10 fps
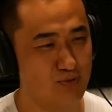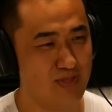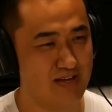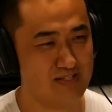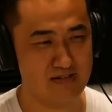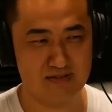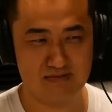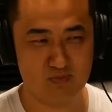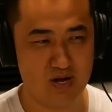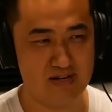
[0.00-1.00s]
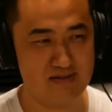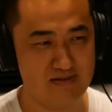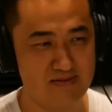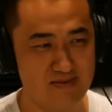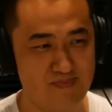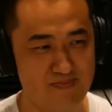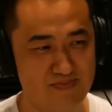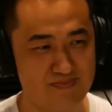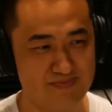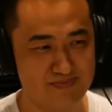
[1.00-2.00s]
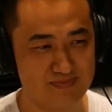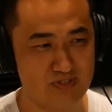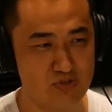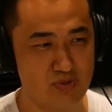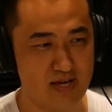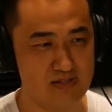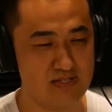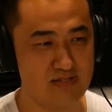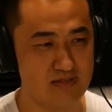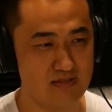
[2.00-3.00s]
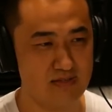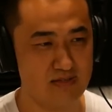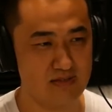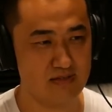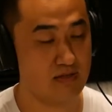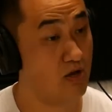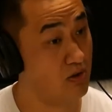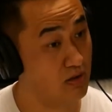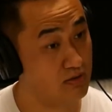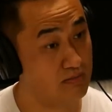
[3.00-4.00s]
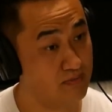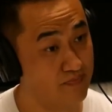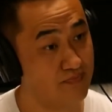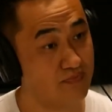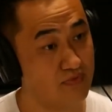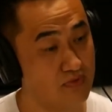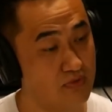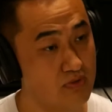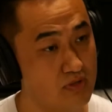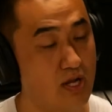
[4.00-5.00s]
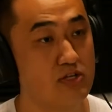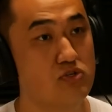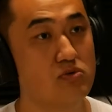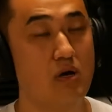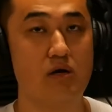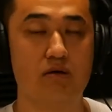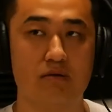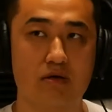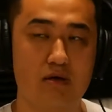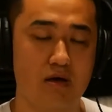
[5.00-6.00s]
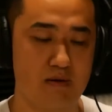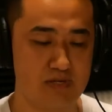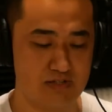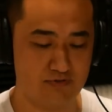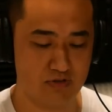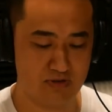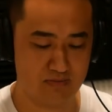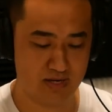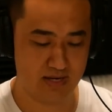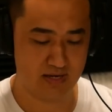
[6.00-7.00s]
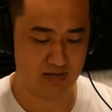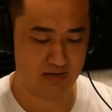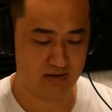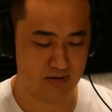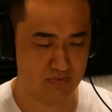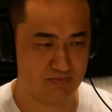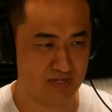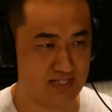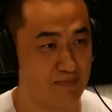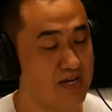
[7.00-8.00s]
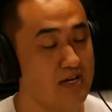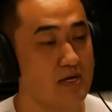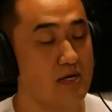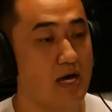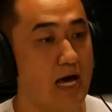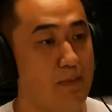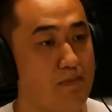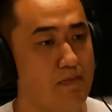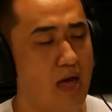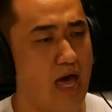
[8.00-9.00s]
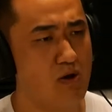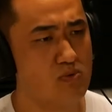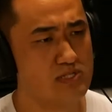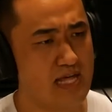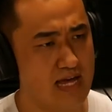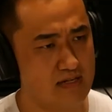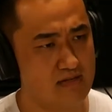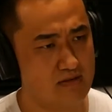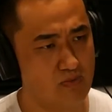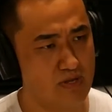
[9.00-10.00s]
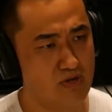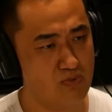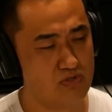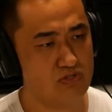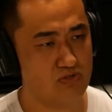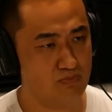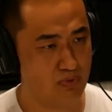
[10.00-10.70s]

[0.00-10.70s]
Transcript: 2001? No, no, no, no, no. uh, 92. 92? Oh, yeah. I must have gotten my uh, yeah. mixed up. Um, how was that when you were still